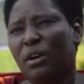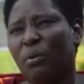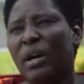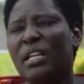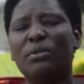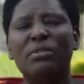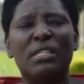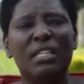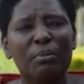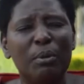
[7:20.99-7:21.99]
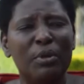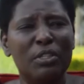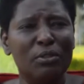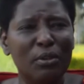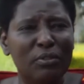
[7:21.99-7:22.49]
when he will see the
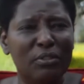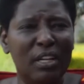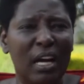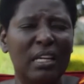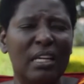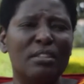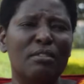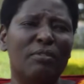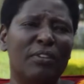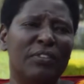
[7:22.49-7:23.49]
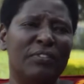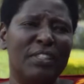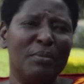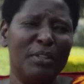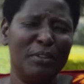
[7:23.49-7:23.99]
population of Uganda is over
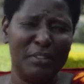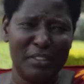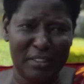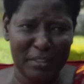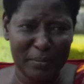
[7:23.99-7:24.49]
50 million.